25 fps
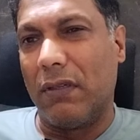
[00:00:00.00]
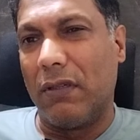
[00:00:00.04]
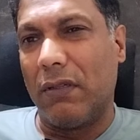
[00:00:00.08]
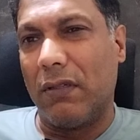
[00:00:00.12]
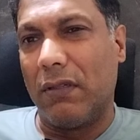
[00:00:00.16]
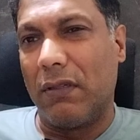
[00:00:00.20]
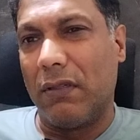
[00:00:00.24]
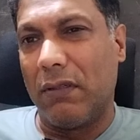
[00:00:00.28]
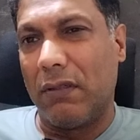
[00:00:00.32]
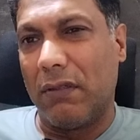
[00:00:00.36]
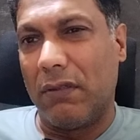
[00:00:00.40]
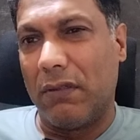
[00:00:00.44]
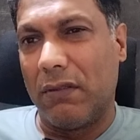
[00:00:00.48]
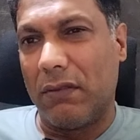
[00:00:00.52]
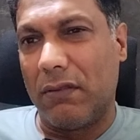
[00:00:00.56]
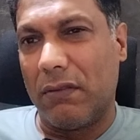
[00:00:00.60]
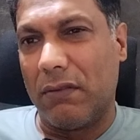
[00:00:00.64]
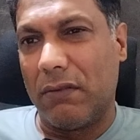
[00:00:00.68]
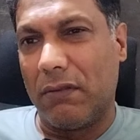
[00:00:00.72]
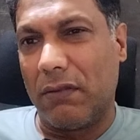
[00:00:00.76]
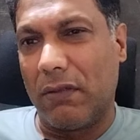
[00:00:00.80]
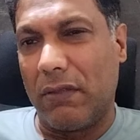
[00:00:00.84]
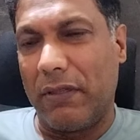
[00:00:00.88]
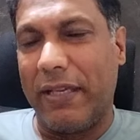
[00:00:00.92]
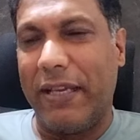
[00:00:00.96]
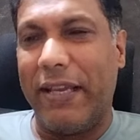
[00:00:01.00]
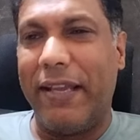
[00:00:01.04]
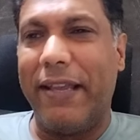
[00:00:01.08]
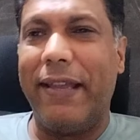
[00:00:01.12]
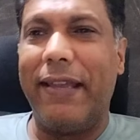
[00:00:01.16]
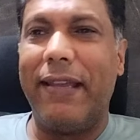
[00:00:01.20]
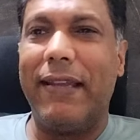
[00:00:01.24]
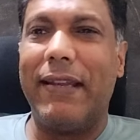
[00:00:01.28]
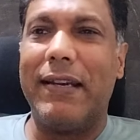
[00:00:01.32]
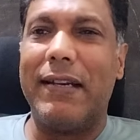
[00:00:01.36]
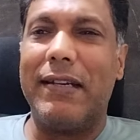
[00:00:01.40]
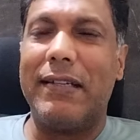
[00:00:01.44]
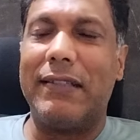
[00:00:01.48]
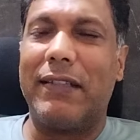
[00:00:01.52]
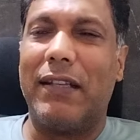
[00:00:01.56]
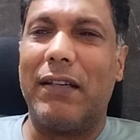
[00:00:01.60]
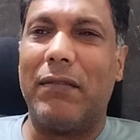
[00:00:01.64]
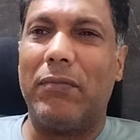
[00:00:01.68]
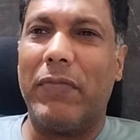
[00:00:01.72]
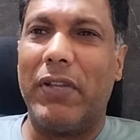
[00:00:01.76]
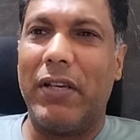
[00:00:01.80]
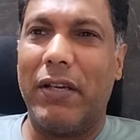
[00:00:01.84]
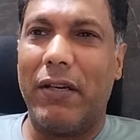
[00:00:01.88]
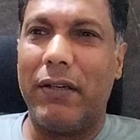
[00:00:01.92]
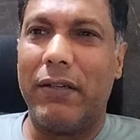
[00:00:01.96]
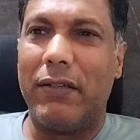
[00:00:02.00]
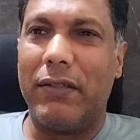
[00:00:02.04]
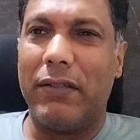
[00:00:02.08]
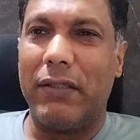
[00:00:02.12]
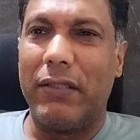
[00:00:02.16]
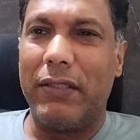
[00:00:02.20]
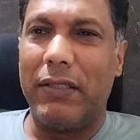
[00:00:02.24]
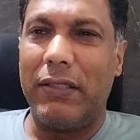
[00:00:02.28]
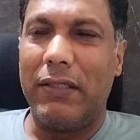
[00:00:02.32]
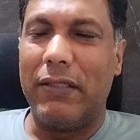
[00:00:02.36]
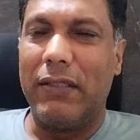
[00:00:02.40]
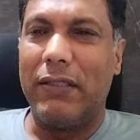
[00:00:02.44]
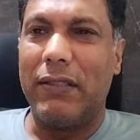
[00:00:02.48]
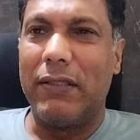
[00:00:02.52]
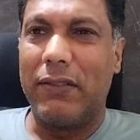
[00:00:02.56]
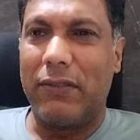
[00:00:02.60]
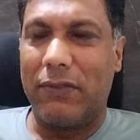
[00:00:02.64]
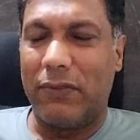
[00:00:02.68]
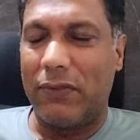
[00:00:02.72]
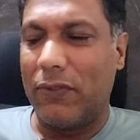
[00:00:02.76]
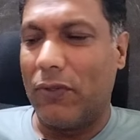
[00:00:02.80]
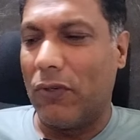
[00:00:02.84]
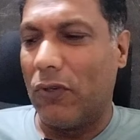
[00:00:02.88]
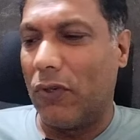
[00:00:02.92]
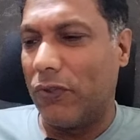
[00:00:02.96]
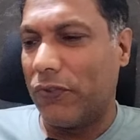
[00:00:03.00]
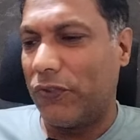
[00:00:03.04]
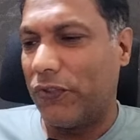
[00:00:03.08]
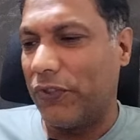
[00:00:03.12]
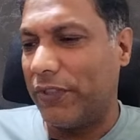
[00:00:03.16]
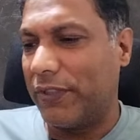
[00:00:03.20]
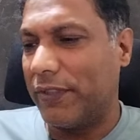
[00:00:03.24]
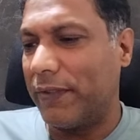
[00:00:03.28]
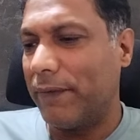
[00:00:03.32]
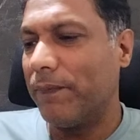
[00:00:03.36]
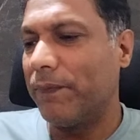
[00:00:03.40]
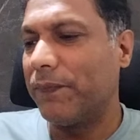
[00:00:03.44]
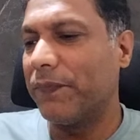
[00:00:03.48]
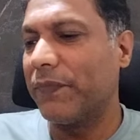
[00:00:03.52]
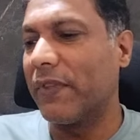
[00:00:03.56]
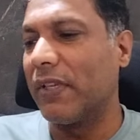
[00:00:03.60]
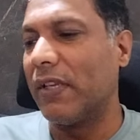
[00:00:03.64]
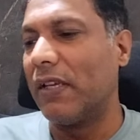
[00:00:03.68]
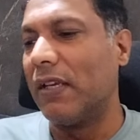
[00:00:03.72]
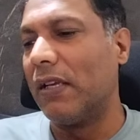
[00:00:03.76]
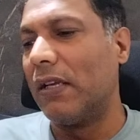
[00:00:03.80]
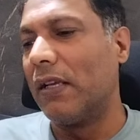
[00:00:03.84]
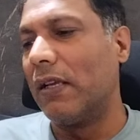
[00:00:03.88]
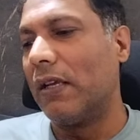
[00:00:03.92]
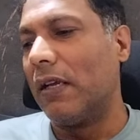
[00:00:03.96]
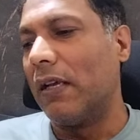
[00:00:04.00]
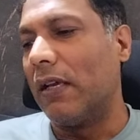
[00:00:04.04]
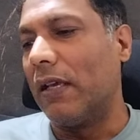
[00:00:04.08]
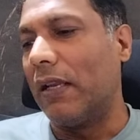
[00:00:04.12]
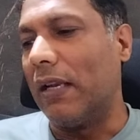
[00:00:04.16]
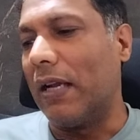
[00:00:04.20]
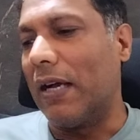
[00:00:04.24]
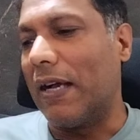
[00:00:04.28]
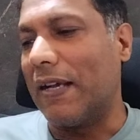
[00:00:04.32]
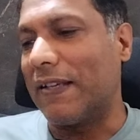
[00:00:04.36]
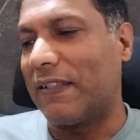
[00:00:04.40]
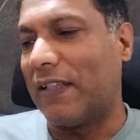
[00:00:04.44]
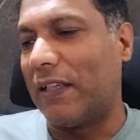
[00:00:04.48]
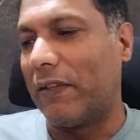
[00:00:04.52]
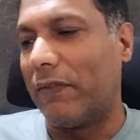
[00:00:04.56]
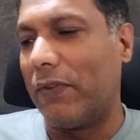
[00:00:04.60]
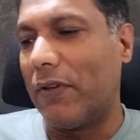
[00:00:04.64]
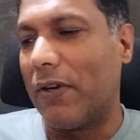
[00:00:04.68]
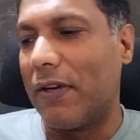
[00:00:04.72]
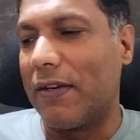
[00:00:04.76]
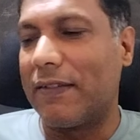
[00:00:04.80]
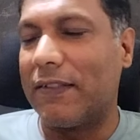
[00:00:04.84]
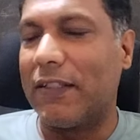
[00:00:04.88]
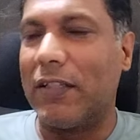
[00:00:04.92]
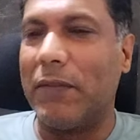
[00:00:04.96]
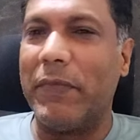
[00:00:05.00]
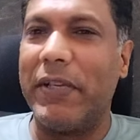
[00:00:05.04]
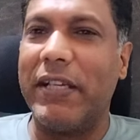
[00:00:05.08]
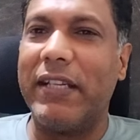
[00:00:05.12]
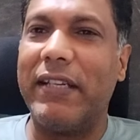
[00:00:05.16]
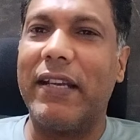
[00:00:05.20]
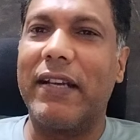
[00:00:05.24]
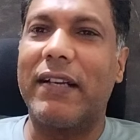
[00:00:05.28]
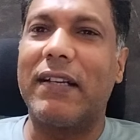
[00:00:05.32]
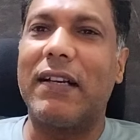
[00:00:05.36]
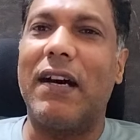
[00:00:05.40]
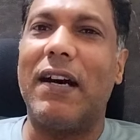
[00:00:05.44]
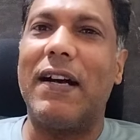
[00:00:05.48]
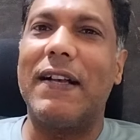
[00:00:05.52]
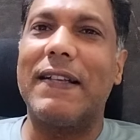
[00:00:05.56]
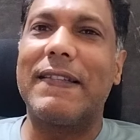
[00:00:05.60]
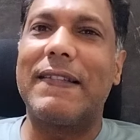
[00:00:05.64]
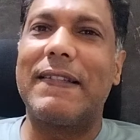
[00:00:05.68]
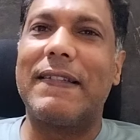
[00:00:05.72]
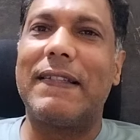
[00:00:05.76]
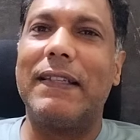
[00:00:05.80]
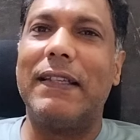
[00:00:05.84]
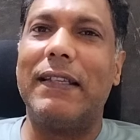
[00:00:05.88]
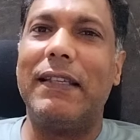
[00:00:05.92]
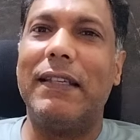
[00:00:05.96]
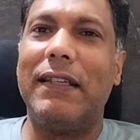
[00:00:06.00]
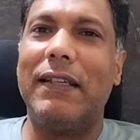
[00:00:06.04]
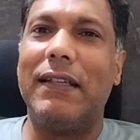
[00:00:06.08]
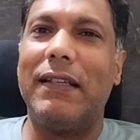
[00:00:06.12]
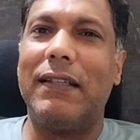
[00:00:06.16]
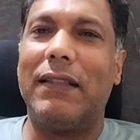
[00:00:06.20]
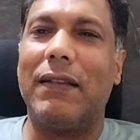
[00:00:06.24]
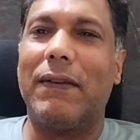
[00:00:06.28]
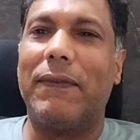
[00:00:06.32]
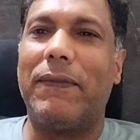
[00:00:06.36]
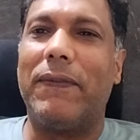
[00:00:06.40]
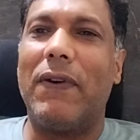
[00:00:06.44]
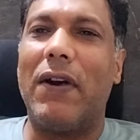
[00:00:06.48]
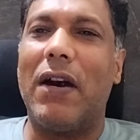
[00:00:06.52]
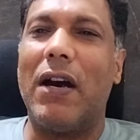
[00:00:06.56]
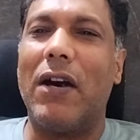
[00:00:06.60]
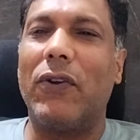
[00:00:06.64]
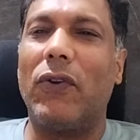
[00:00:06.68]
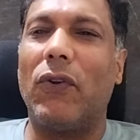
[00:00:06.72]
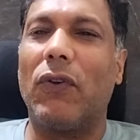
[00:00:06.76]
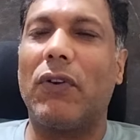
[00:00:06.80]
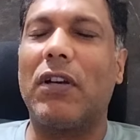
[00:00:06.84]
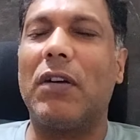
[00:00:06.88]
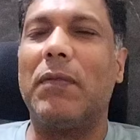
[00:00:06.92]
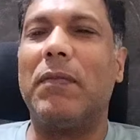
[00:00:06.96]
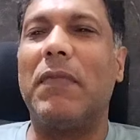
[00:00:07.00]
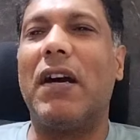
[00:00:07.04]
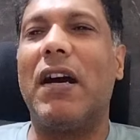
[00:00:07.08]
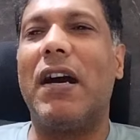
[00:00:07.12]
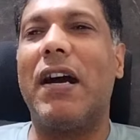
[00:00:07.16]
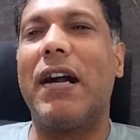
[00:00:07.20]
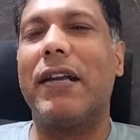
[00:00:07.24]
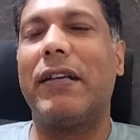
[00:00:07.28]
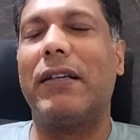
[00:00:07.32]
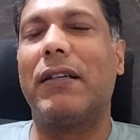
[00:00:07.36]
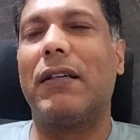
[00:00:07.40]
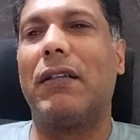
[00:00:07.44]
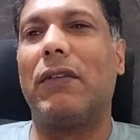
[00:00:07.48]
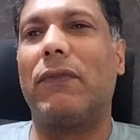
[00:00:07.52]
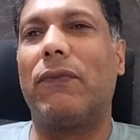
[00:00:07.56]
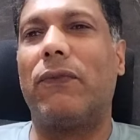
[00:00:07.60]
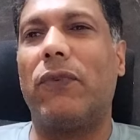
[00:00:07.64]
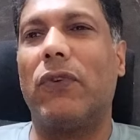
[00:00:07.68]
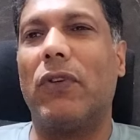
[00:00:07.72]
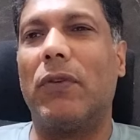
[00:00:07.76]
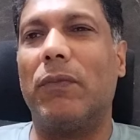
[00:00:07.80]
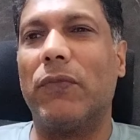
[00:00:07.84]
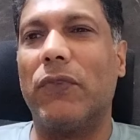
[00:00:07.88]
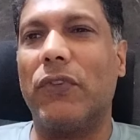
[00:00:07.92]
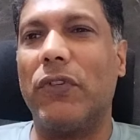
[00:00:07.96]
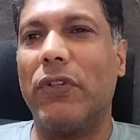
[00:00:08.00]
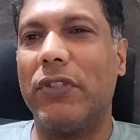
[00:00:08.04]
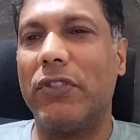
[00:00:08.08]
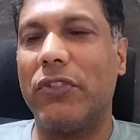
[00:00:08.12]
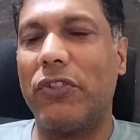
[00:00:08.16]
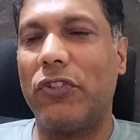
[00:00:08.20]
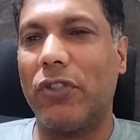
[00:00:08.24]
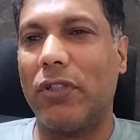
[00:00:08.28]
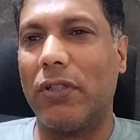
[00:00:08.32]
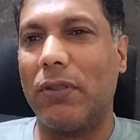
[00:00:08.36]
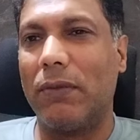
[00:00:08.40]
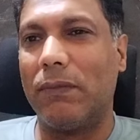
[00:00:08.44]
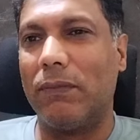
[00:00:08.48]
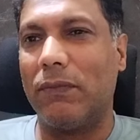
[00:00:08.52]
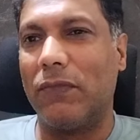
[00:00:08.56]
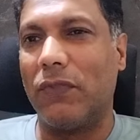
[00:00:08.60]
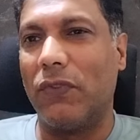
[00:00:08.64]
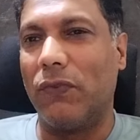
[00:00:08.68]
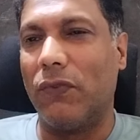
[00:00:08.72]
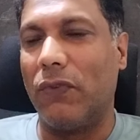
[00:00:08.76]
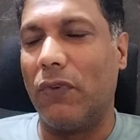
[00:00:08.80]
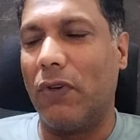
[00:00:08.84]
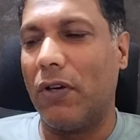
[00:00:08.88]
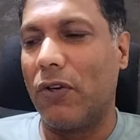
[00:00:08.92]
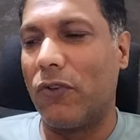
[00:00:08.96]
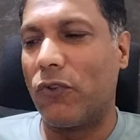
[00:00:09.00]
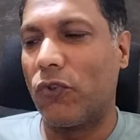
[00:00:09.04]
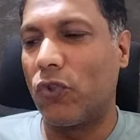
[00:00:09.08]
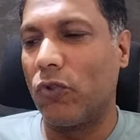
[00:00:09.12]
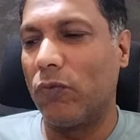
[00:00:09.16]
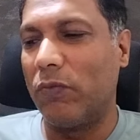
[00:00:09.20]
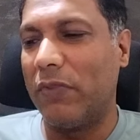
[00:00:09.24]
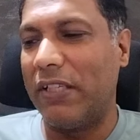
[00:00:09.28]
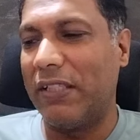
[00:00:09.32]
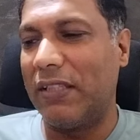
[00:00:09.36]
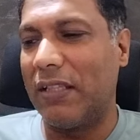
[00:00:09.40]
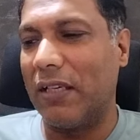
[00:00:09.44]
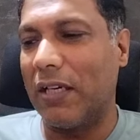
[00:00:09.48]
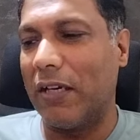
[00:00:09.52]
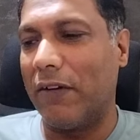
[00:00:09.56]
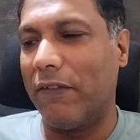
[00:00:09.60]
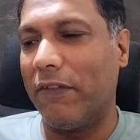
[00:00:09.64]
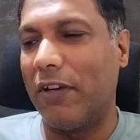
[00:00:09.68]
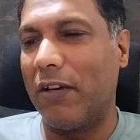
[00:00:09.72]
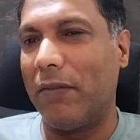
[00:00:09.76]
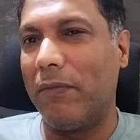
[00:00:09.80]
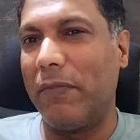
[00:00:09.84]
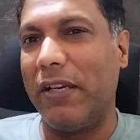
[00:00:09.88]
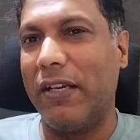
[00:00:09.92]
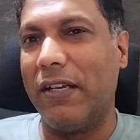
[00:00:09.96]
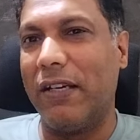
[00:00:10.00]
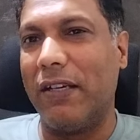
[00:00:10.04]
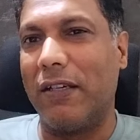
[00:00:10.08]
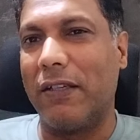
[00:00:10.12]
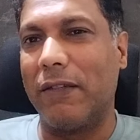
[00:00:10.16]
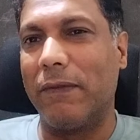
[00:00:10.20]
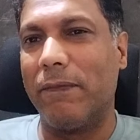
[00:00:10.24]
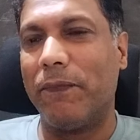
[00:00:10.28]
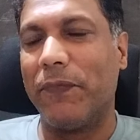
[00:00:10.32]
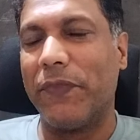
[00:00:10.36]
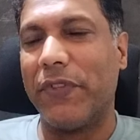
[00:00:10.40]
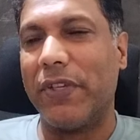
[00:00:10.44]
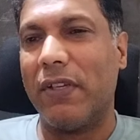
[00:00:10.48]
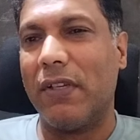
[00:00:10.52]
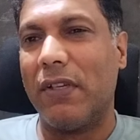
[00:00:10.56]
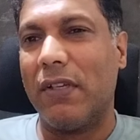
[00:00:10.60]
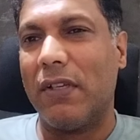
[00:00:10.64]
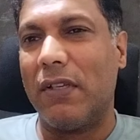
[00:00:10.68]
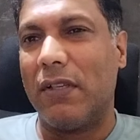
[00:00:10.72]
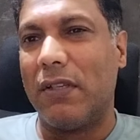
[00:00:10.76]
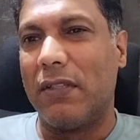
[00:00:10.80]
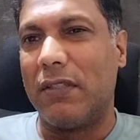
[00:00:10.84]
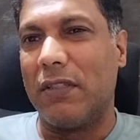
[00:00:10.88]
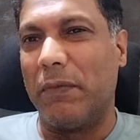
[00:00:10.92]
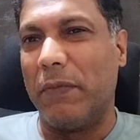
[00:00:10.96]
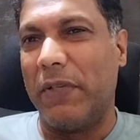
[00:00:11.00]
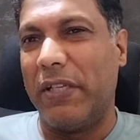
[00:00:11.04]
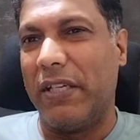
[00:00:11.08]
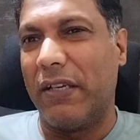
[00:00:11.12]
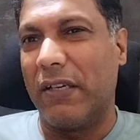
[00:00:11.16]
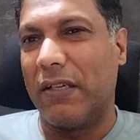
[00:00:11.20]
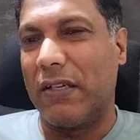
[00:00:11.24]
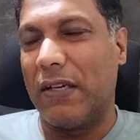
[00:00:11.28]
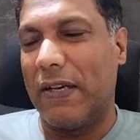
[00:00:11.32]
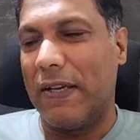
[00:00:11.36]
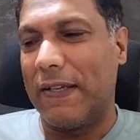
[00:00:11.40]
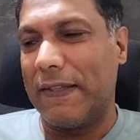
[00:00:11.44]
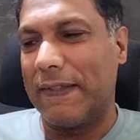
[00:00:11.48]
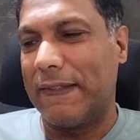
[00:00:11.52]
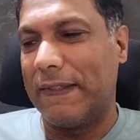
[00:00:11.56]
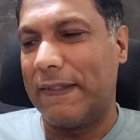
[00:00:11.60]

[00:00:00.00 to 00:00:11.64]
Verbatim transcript: uh, gains and military's losses Last viewer Zemene Kassie, the Fano commander from Gojjam, wants to be the government the main